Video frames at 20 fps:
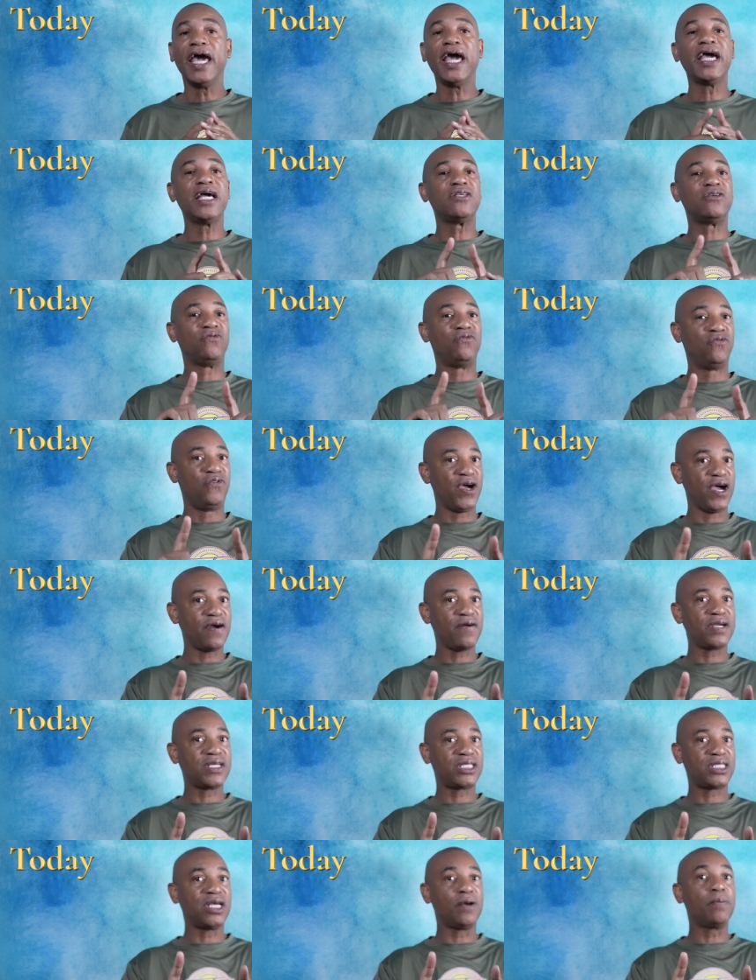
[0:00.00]
it's
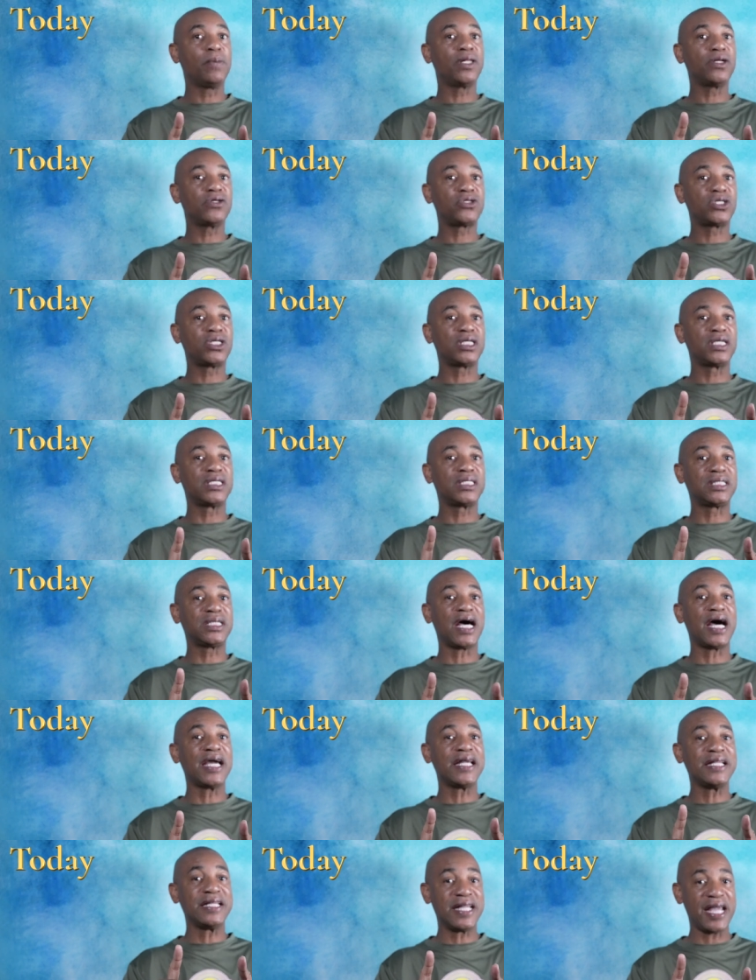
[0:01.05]
very similar to the
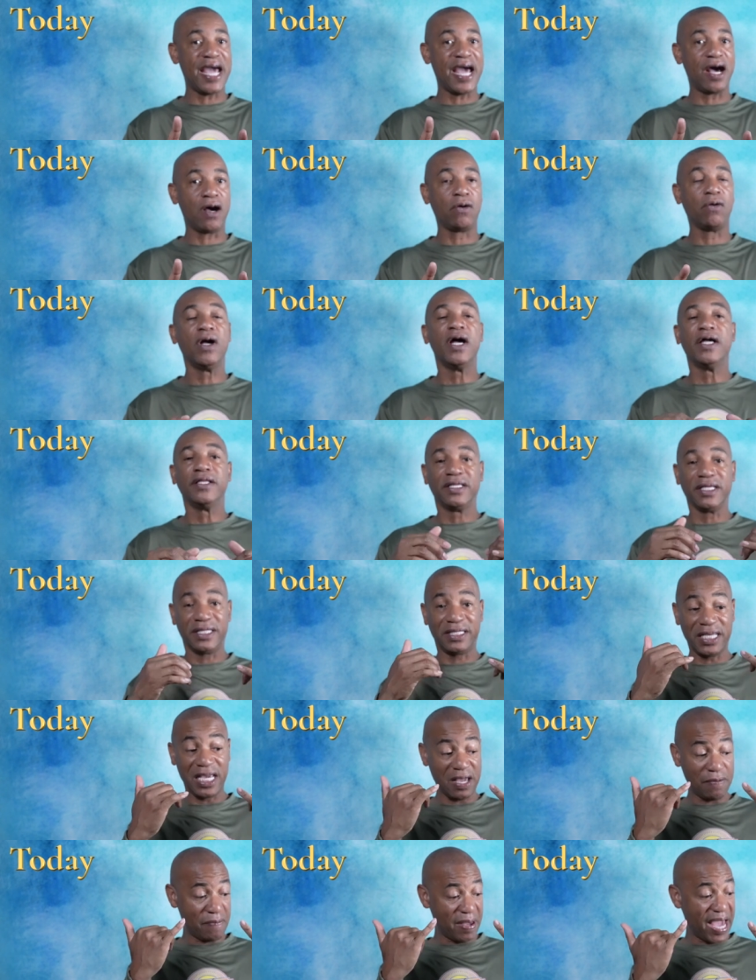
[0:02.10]
sign now, the
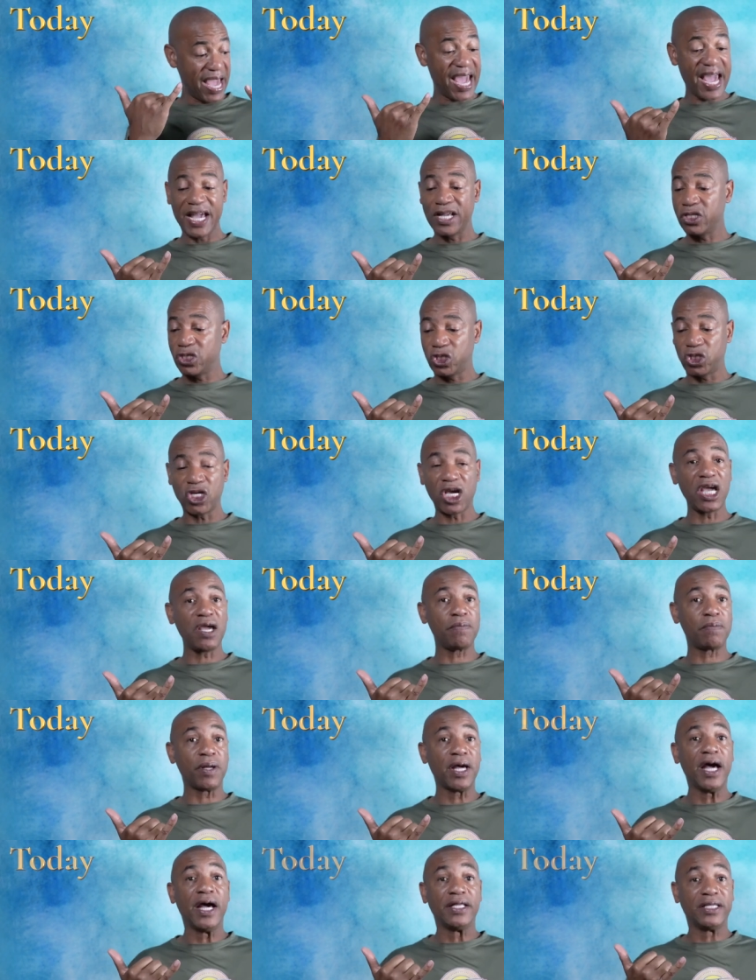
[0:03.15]
same hand
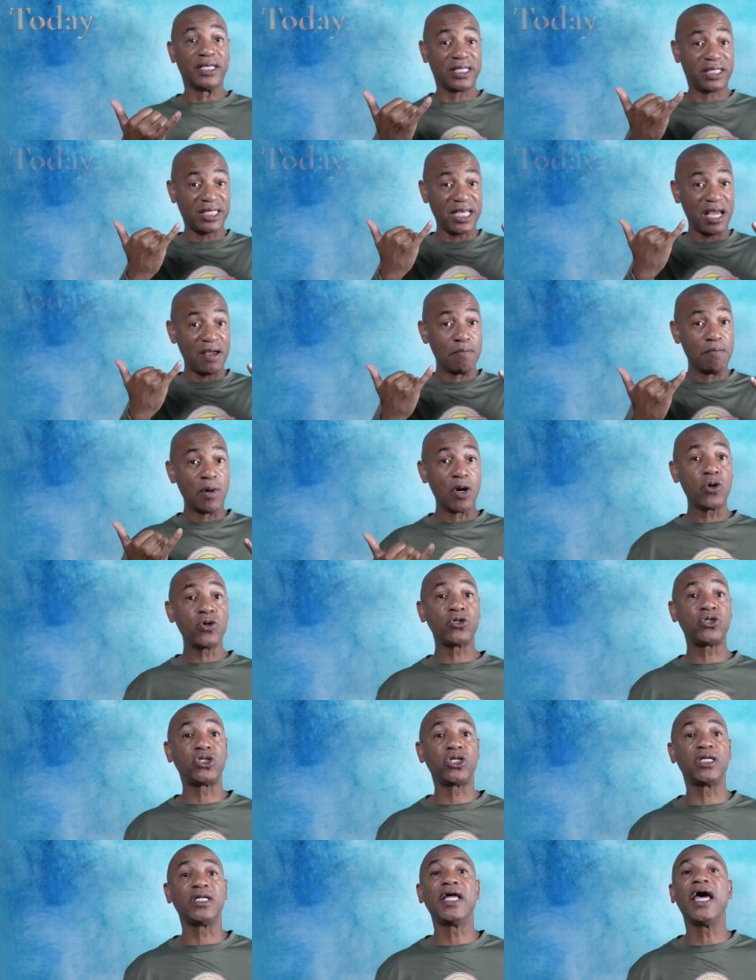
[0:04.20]
shape, the same
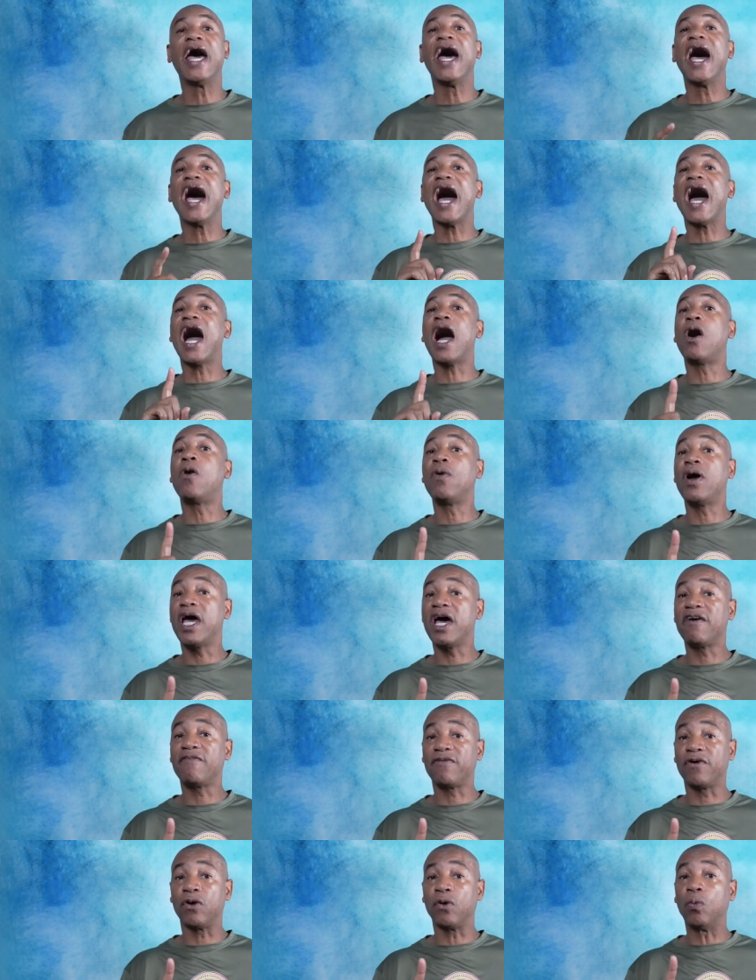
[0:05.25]
motion.
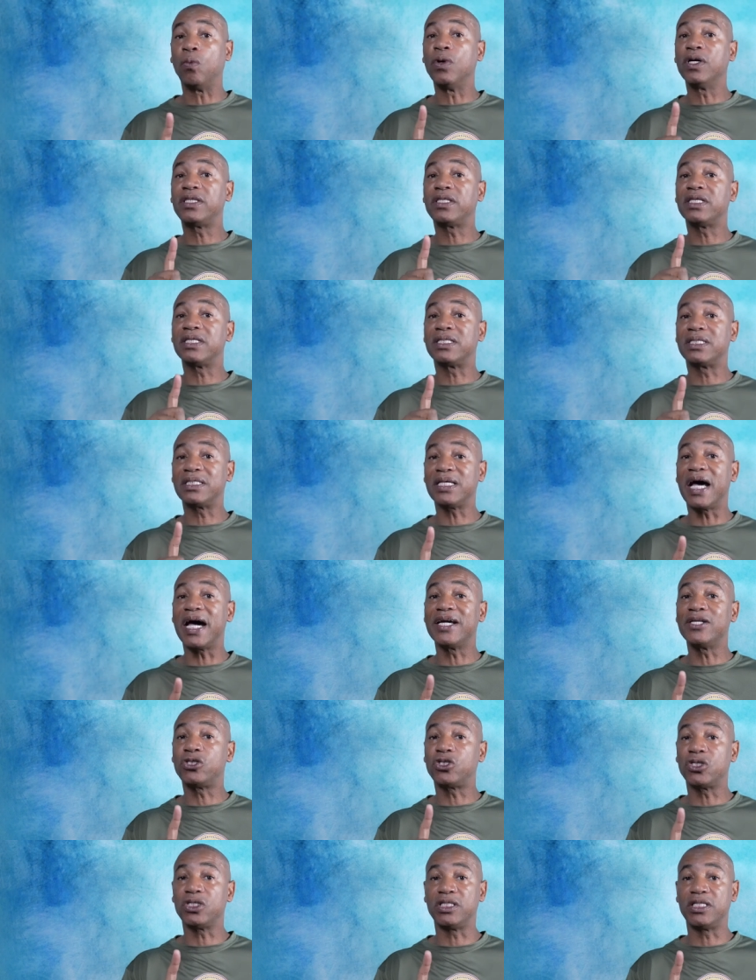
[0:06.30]
However, with the
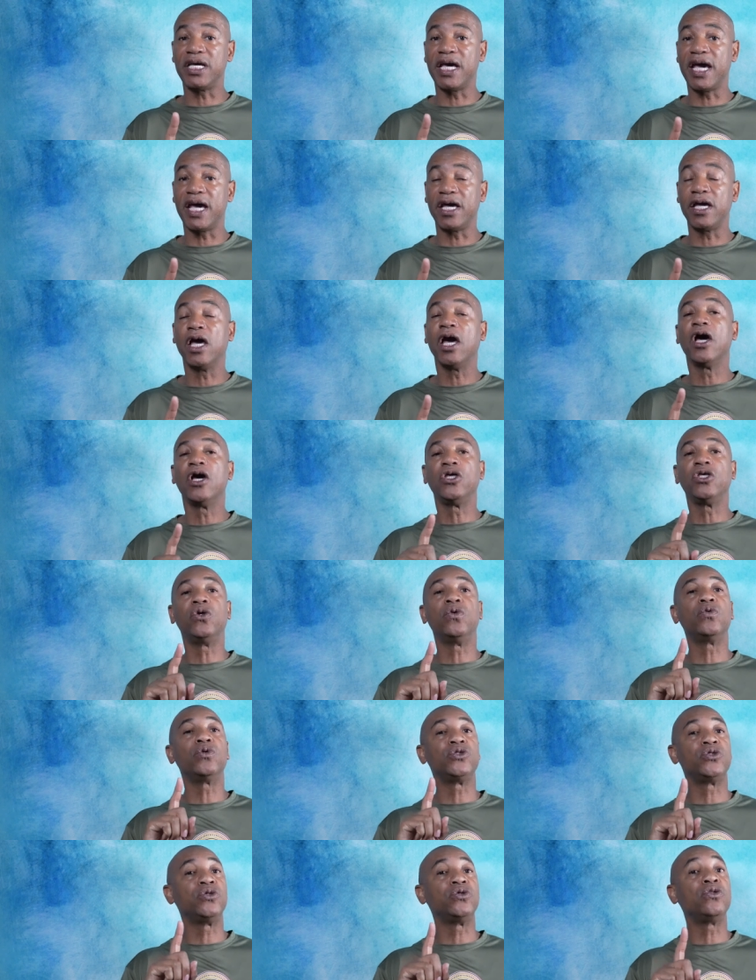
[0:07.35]
sign today, you
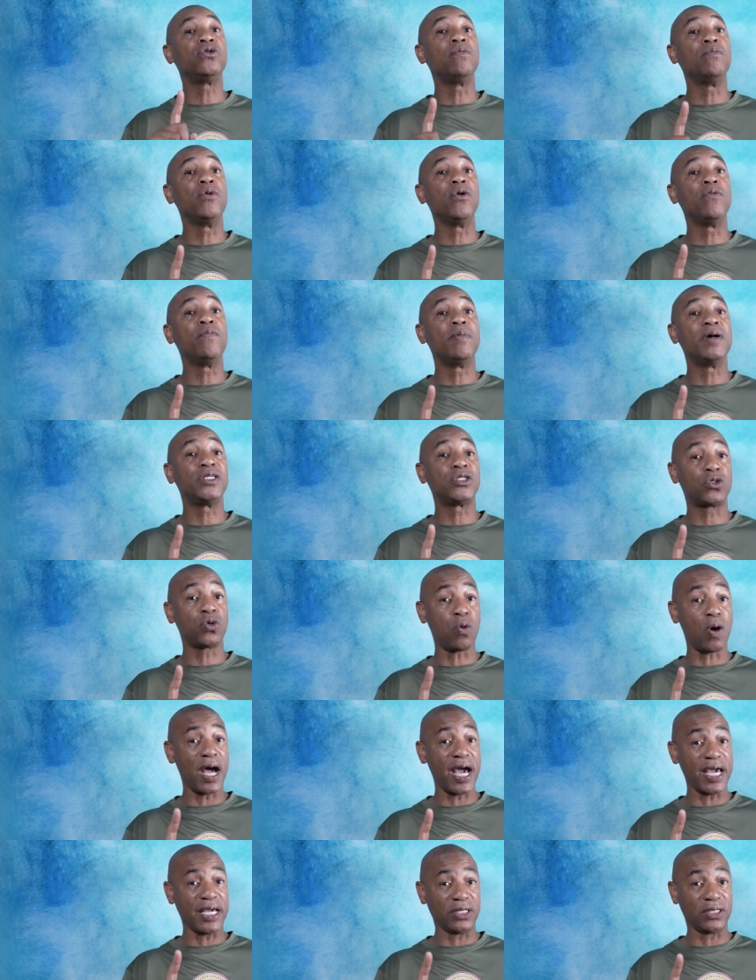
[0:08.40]
will do the movement
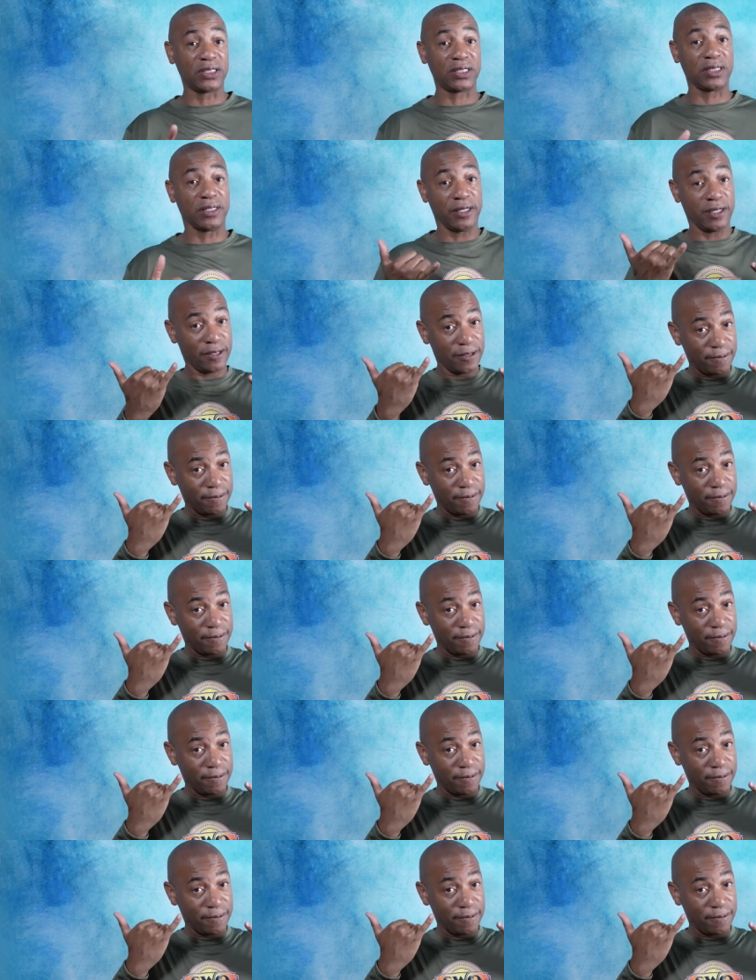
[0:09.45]
twice.